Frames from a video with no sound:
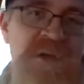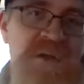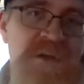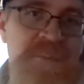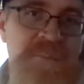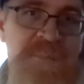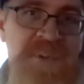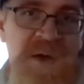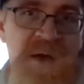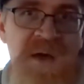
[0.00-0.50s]

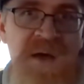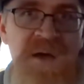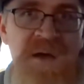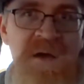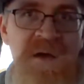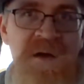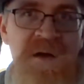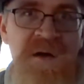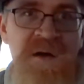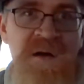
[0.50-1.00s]
but
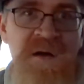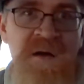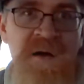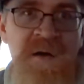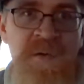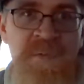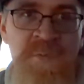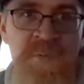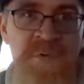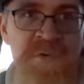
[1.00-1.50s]
I
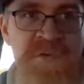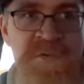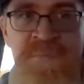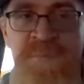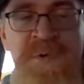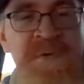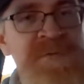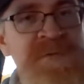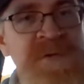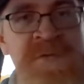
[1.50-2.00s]
would have
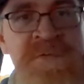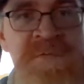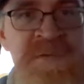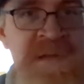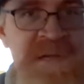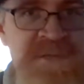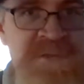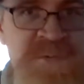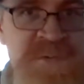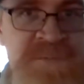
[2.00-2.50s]
moved on to the next
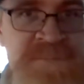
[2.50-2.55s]
one.